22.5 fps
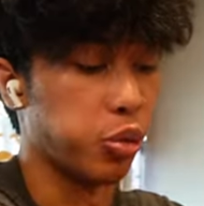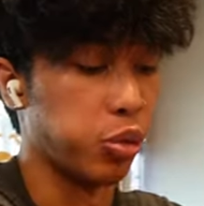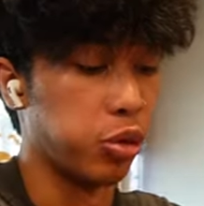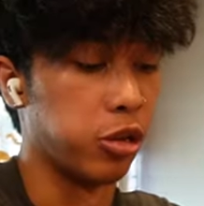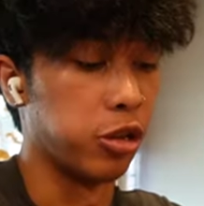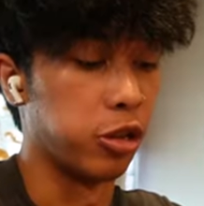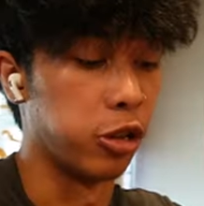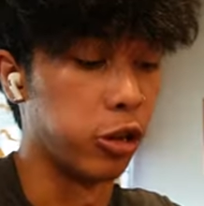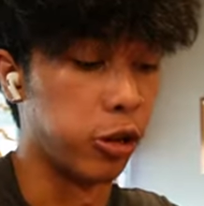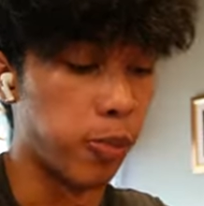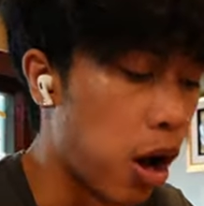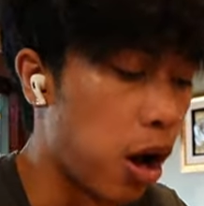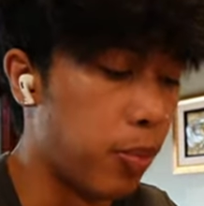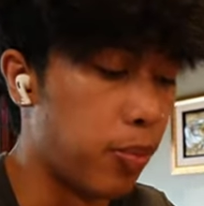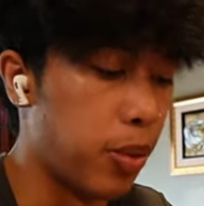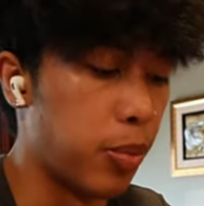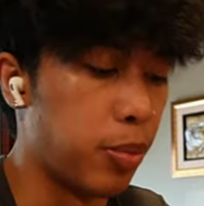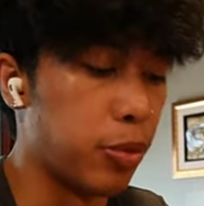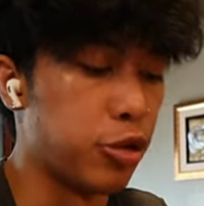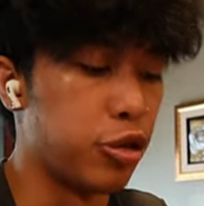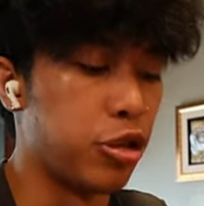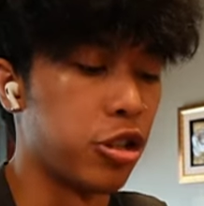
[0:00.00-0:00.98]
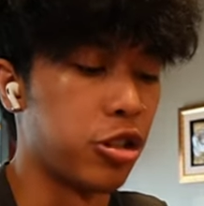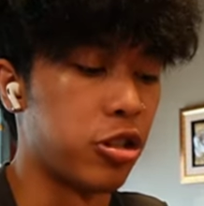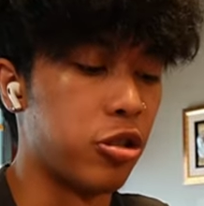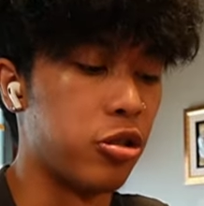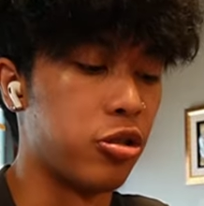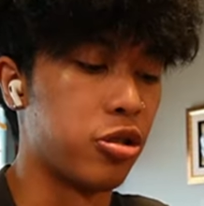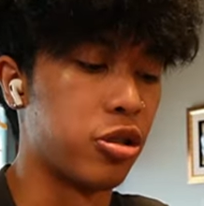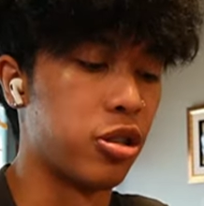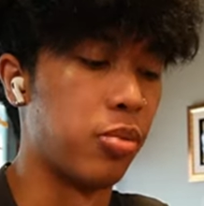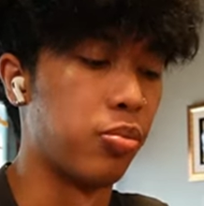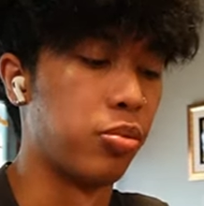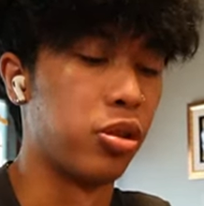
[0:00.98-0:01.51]
really good. Hot pepper chicken is
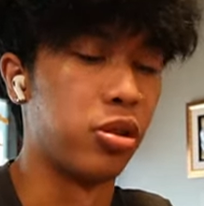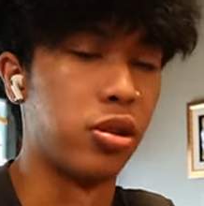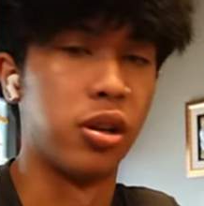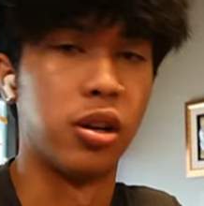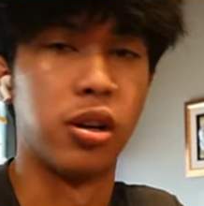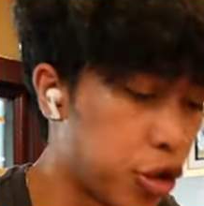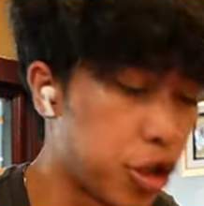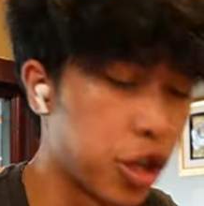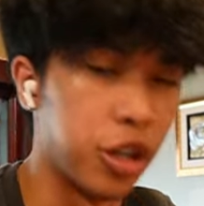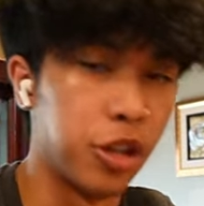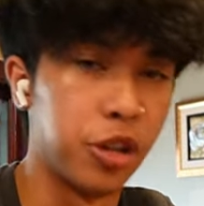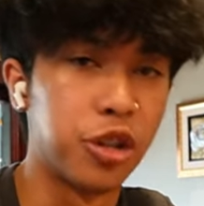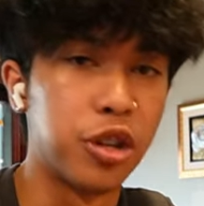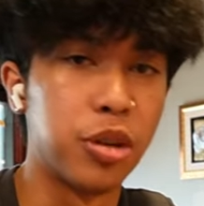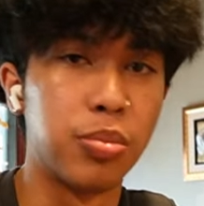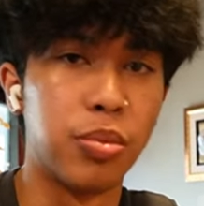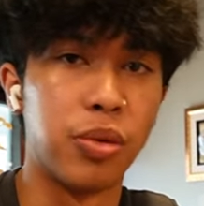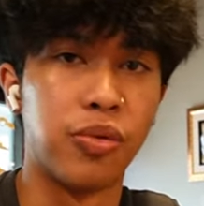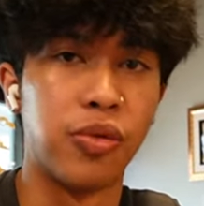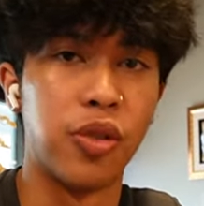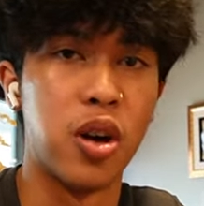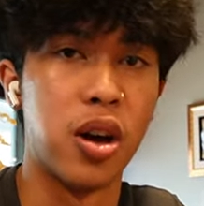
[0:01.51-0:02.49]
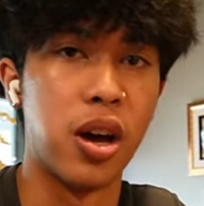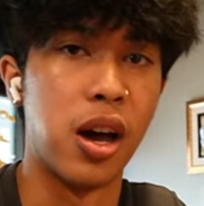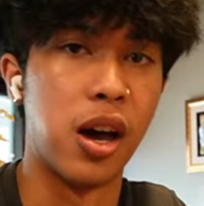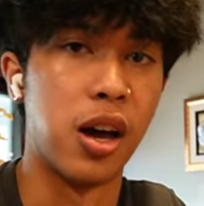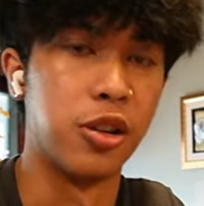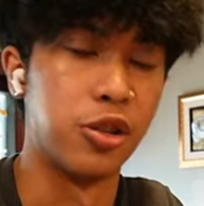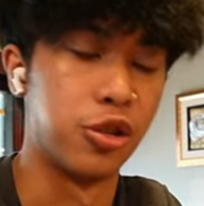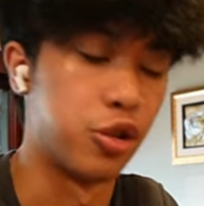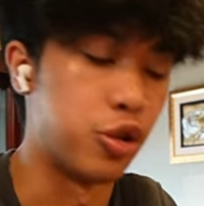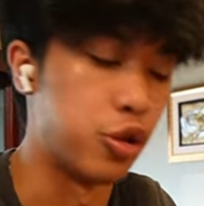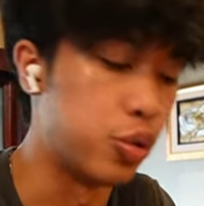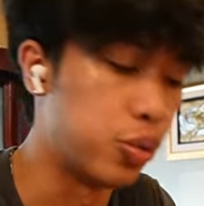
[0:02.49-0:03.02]
something that China King Buffet
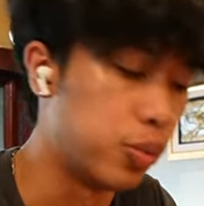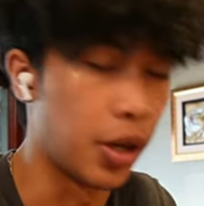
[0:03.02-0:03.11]
has too.